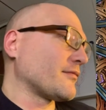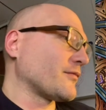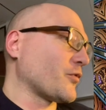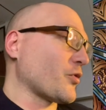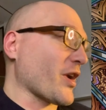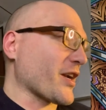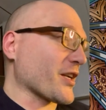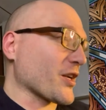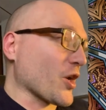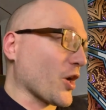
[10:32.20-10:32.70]

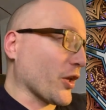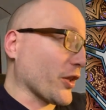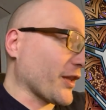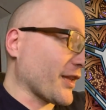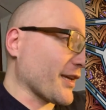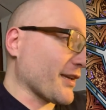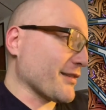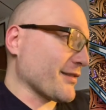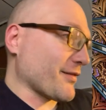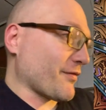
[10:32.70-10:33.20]
retcon
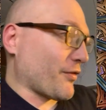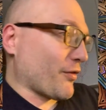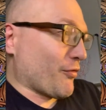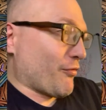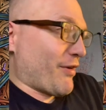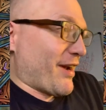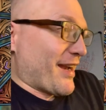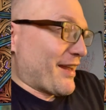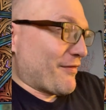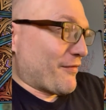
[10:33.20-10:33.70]
things if you
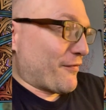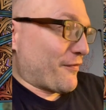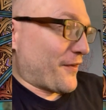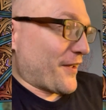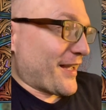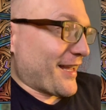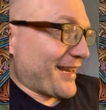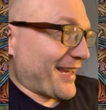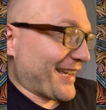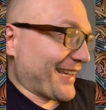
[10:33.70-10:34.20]
really
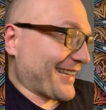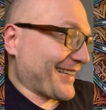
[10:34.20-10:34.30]
feel like